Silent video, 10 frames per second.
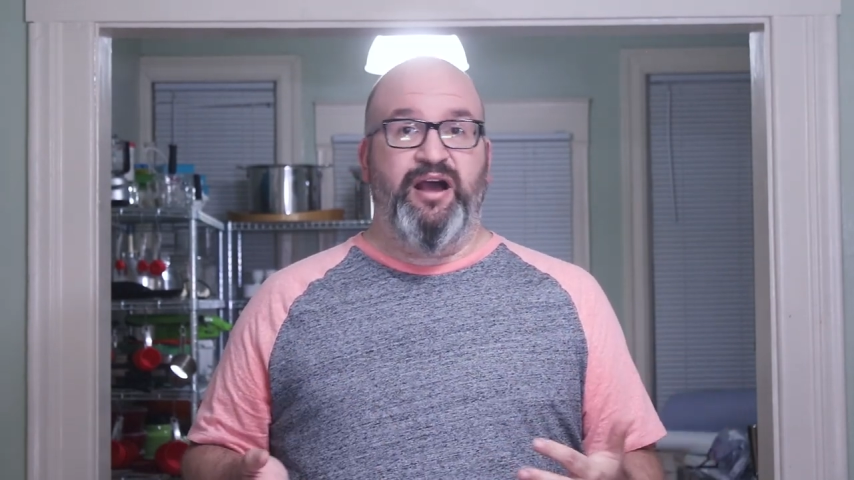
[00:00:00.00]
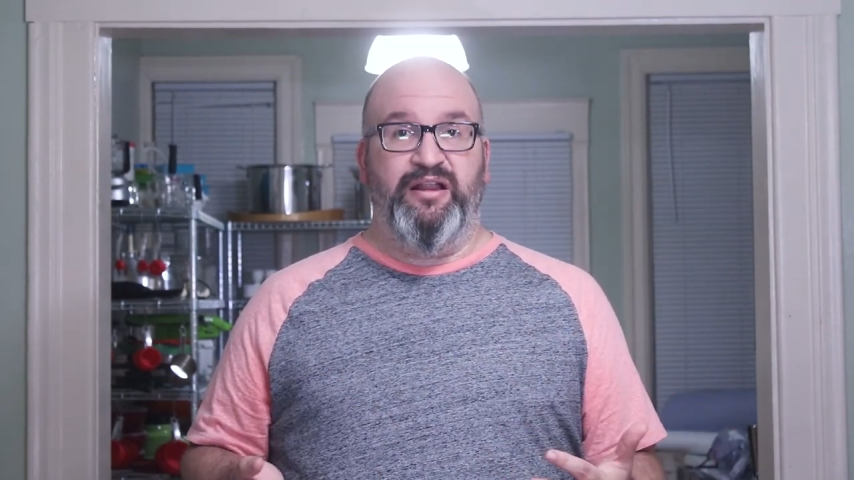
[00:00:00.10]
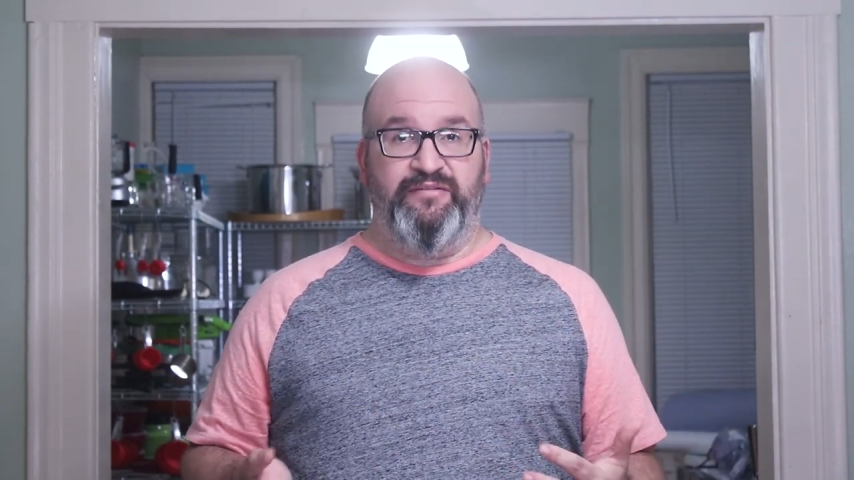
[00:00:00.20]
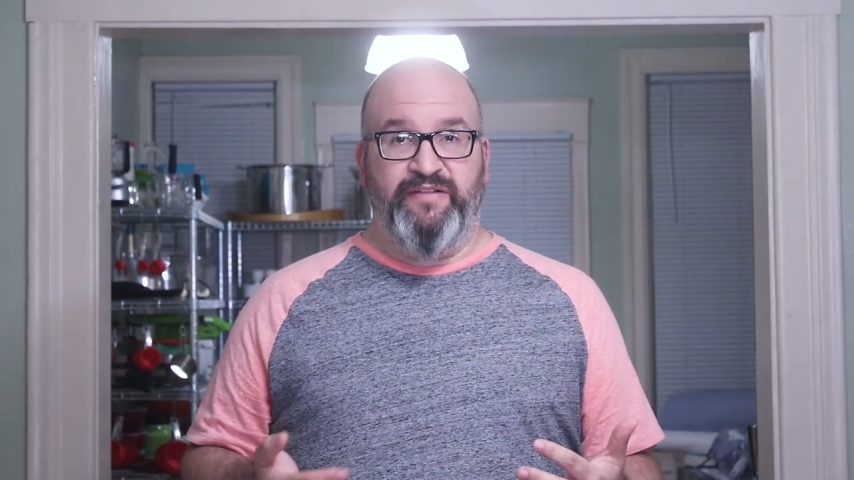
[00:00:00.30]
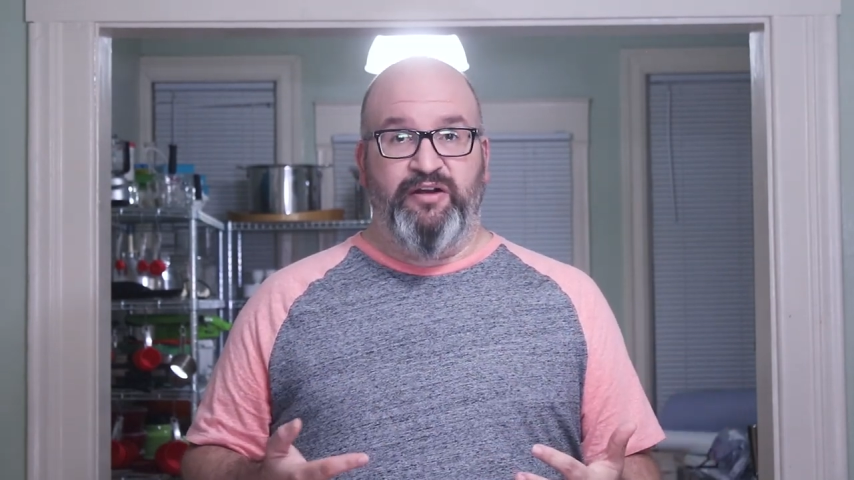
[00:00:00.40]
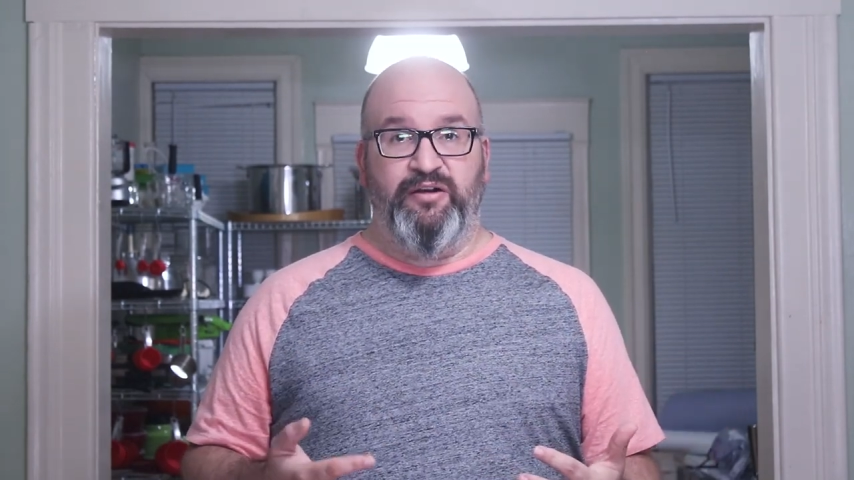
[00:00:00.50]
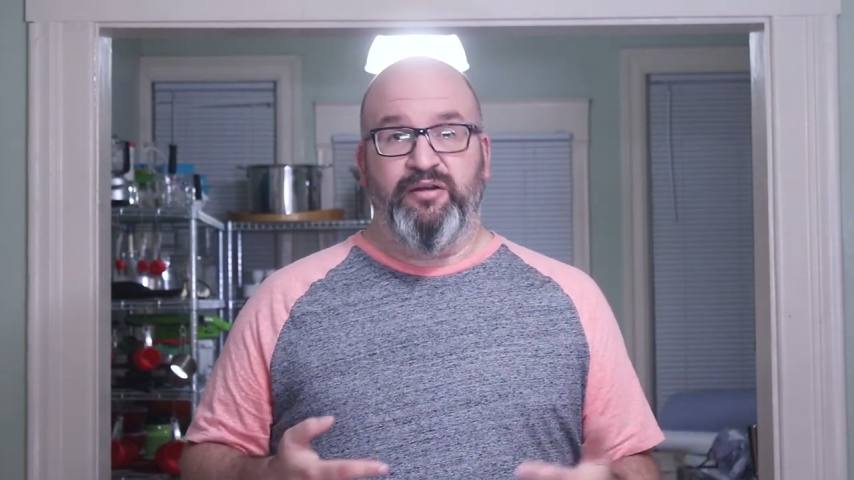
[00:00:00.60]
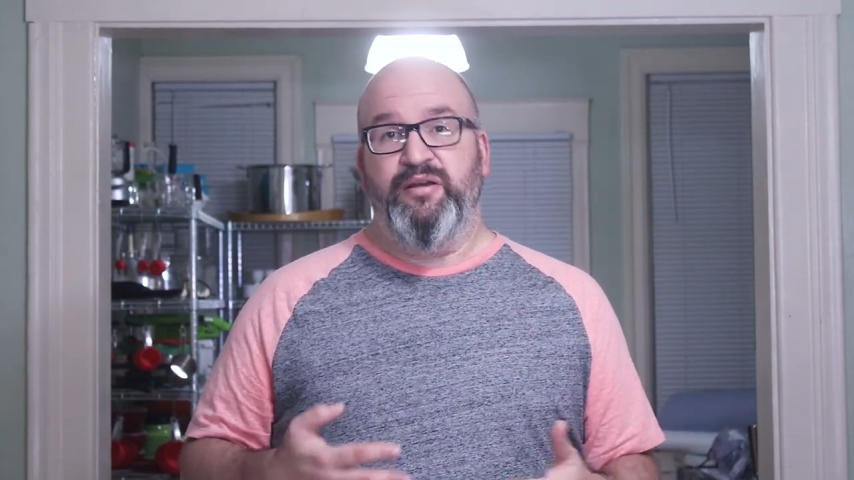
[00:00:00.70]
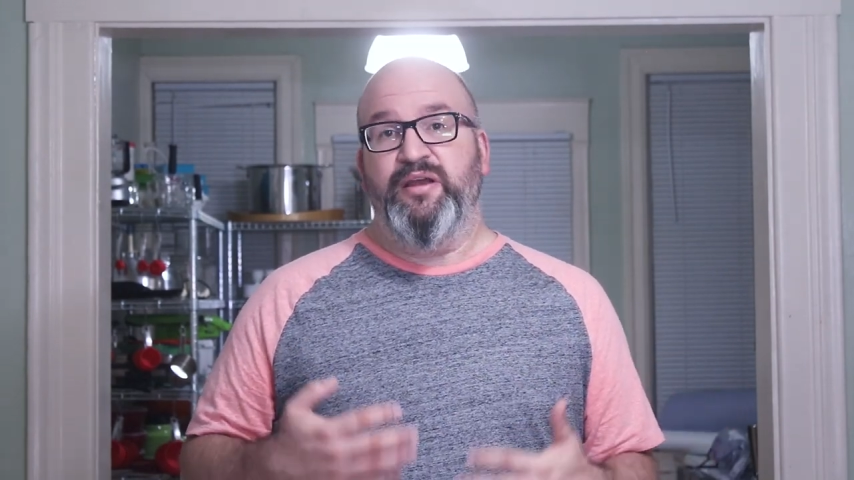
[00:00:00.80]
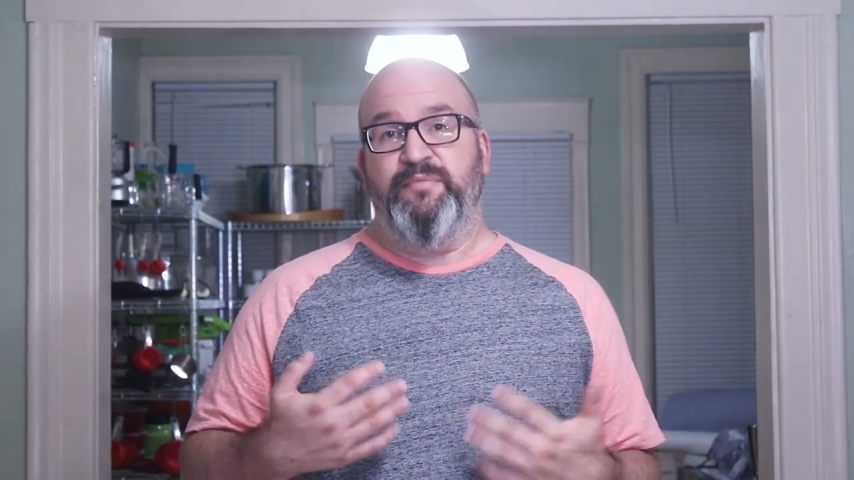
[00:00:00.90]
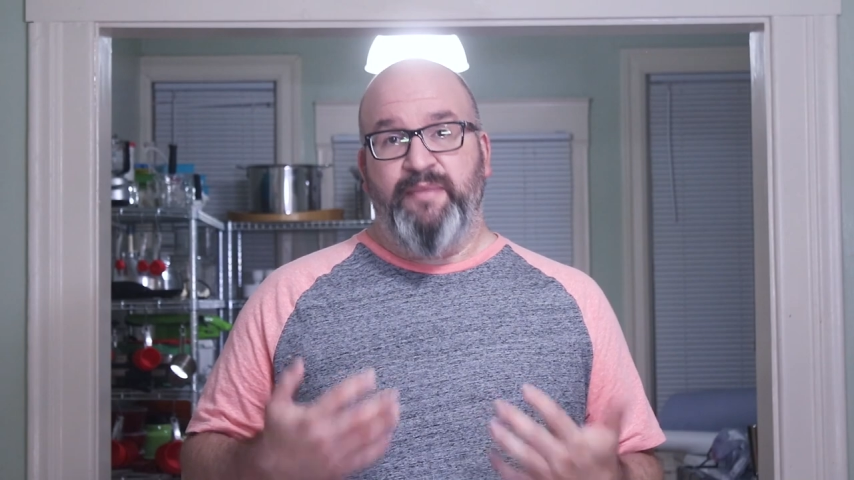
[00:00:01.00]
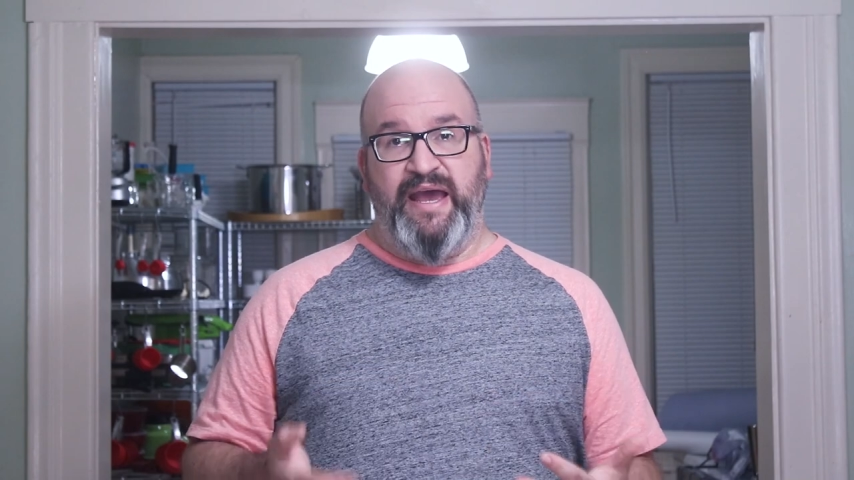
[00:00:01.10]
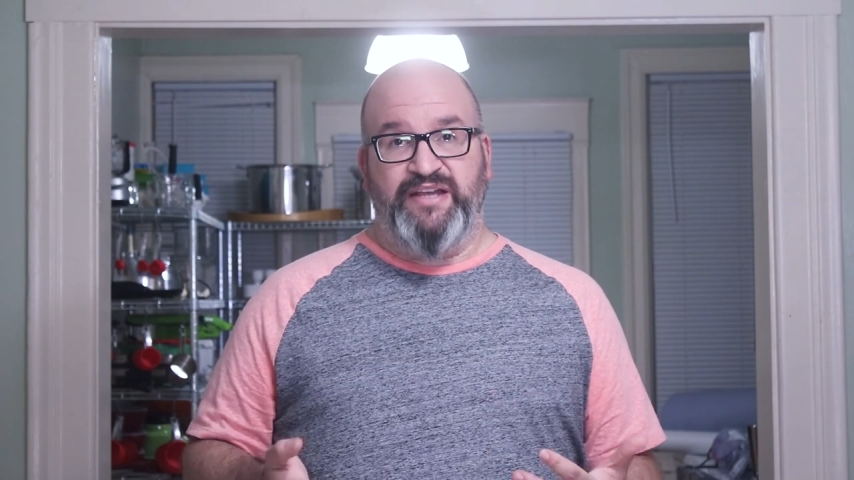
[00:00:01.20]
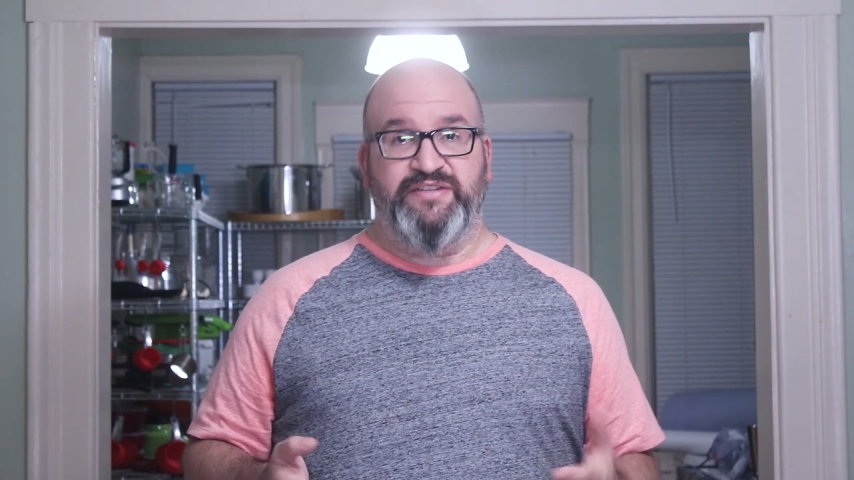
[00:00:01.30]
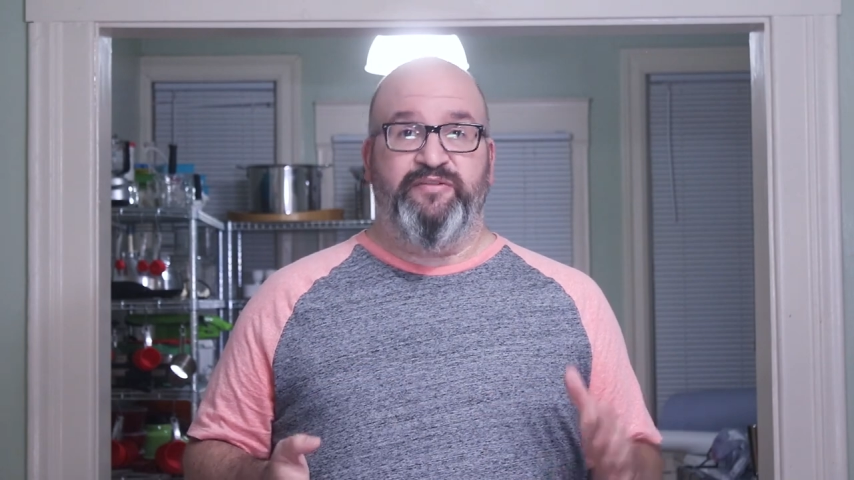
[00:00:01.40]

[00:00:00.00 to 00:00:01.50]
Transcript: cauliflower mash,